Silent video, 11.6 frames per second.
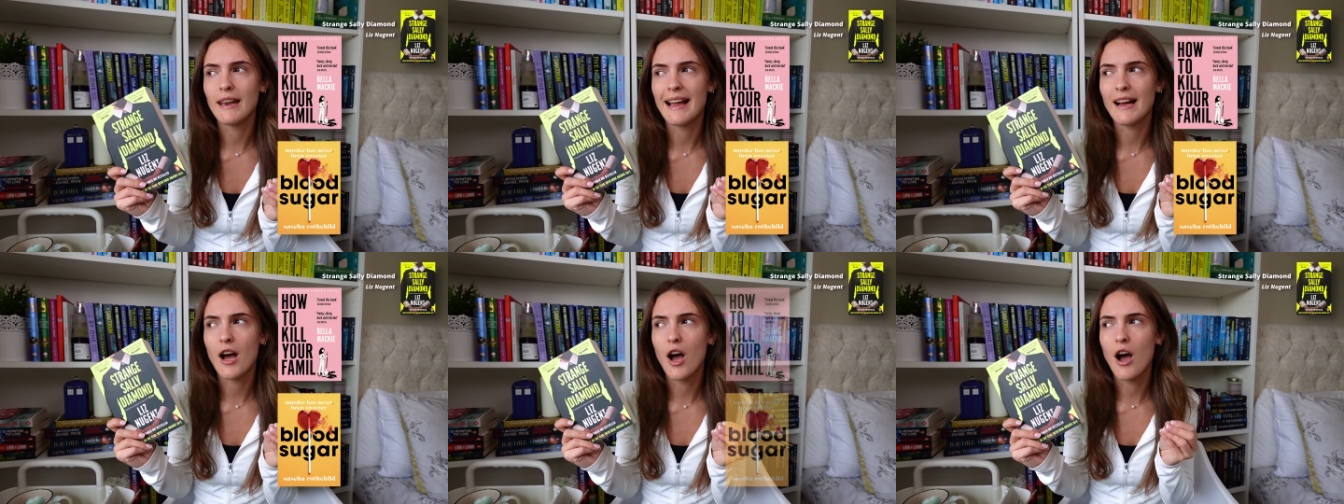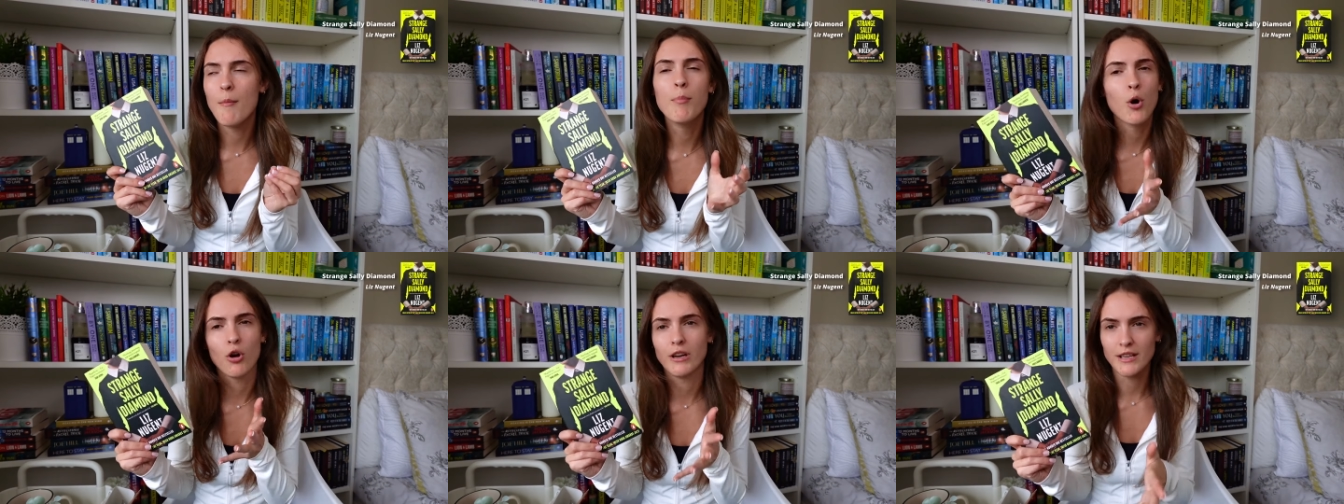like a
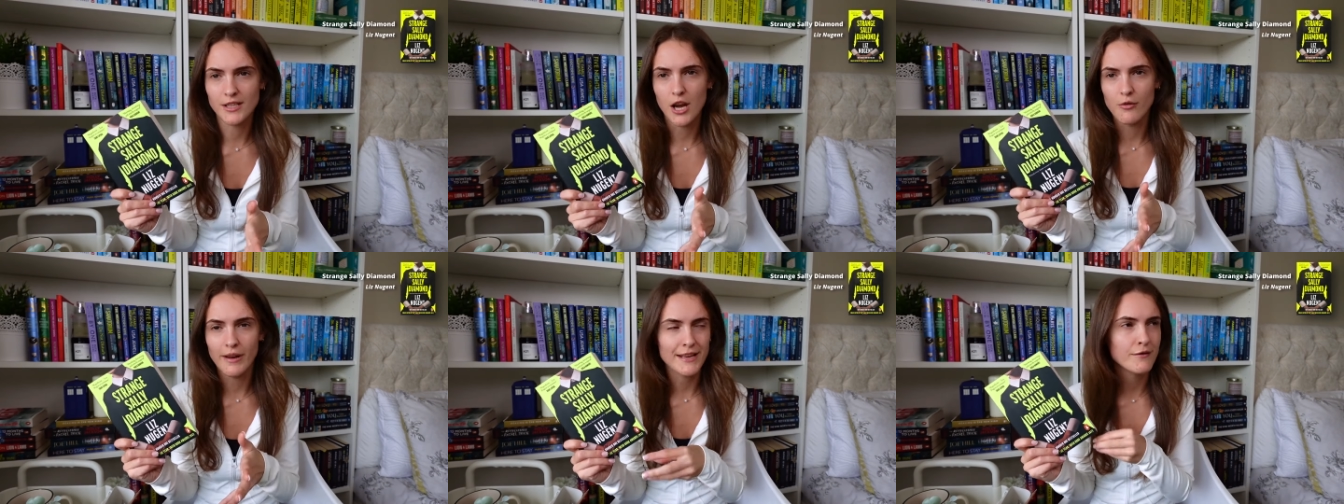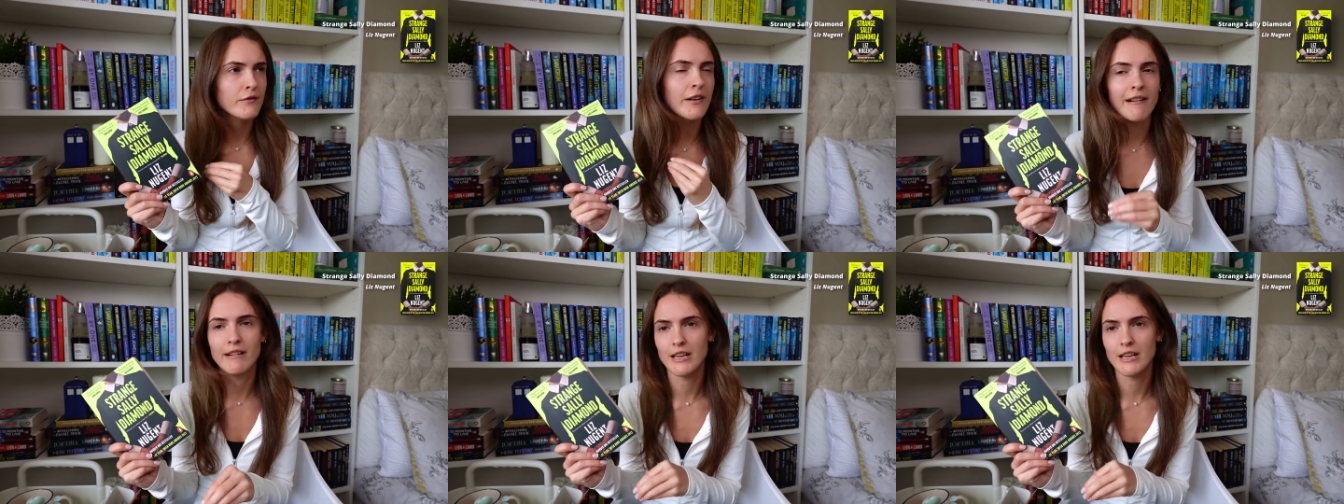book on its own. It's very